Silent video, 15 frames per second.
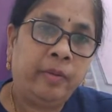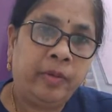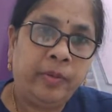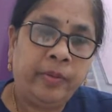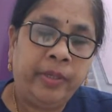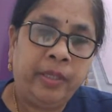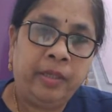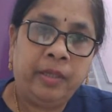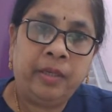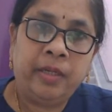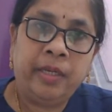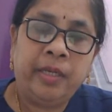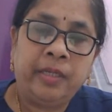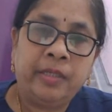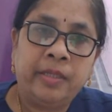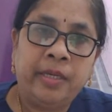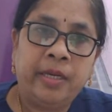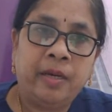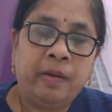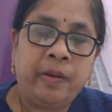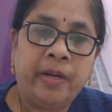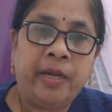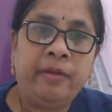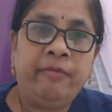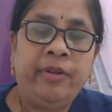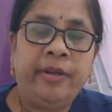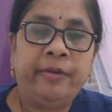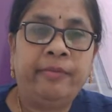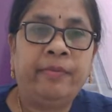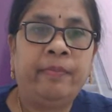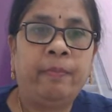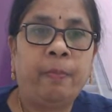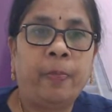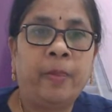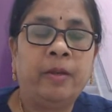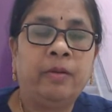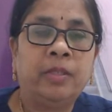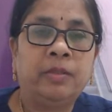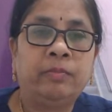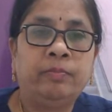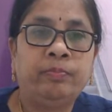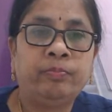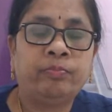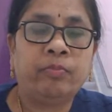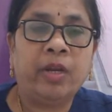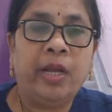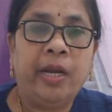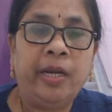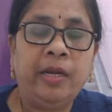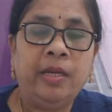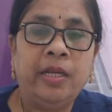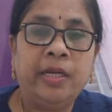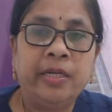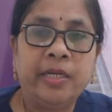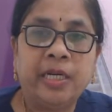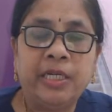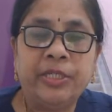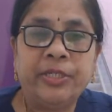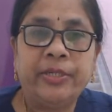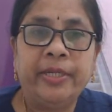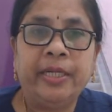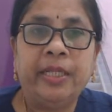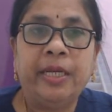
doing the ICSI or IVF, and then culturing